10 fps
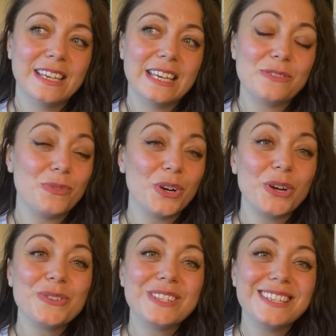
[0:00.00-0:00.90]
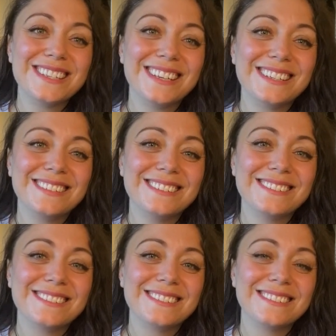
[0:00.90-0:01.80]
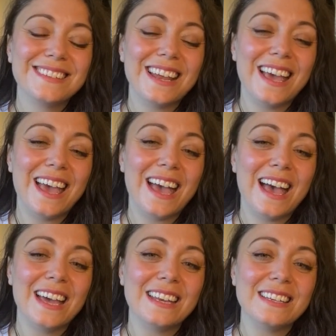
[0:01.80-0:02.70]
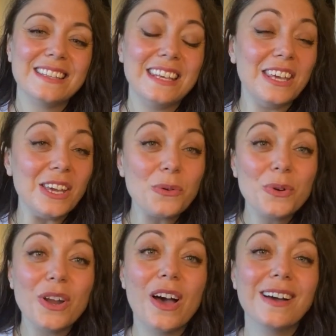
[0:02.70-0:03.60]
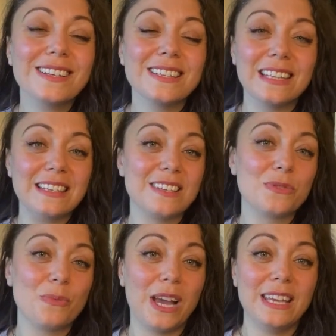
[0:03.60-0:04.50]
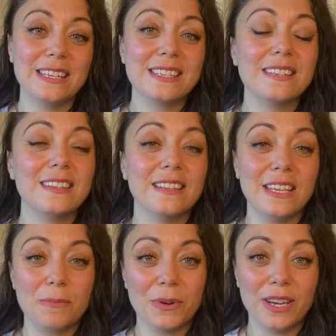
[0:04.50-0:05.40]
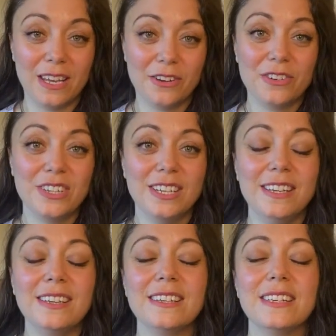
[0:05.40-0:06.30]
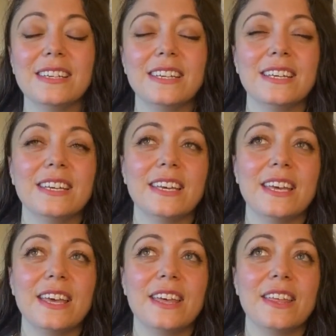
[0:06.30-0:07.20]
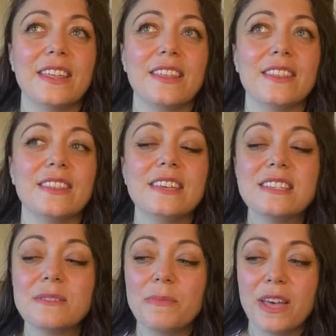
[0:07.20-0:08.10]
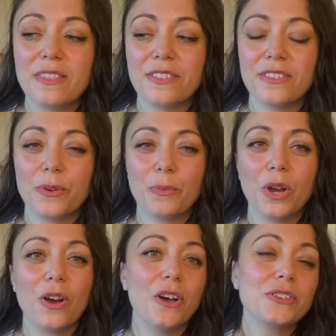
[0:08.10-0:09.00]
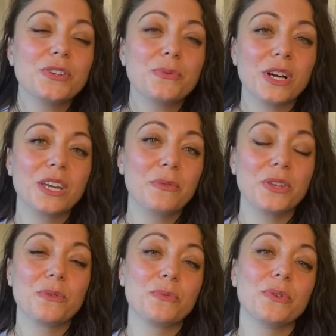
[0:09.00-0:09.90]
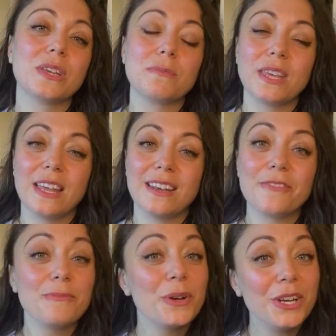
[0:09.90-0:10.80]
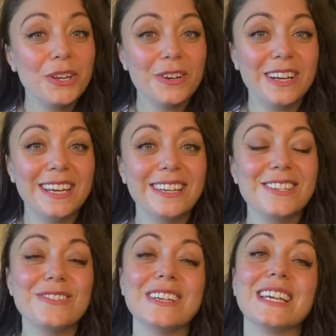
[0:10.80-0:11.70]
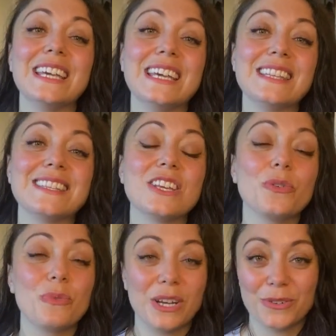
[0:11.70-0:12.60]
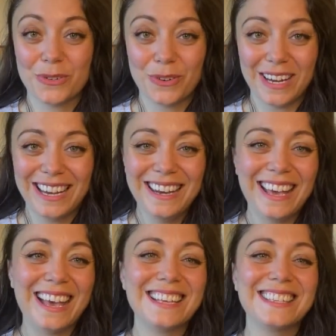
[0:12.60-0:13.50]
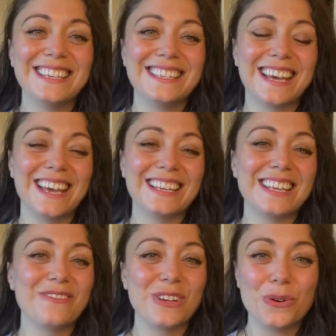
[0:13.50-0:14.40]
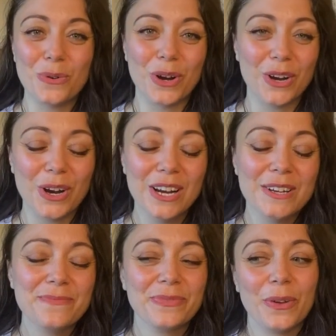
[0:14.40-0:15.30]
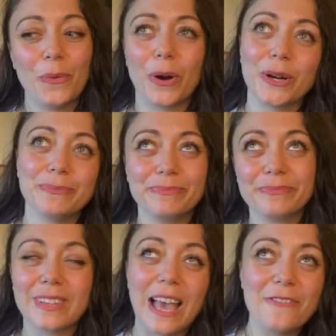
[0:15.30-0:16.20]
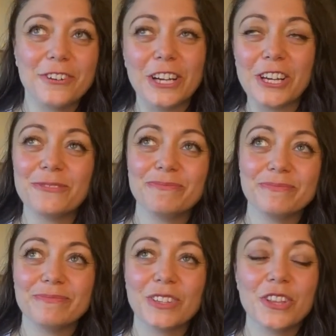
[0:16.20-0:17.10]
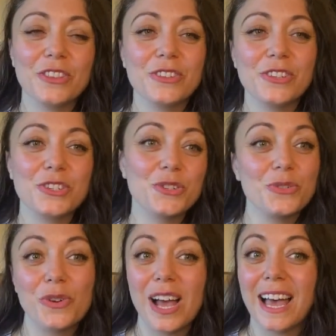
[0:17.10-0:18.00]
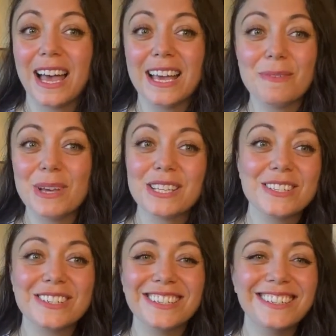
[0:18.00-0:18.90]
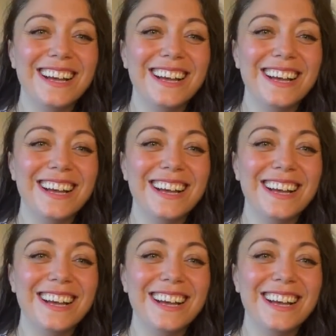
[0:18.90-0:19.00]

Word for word: It's Virgo season, and the equinox leads us right into the Libran energy. This month, we are also working with your ruling planet of Mercury doing its retrograde as it does every quarter or every trimester.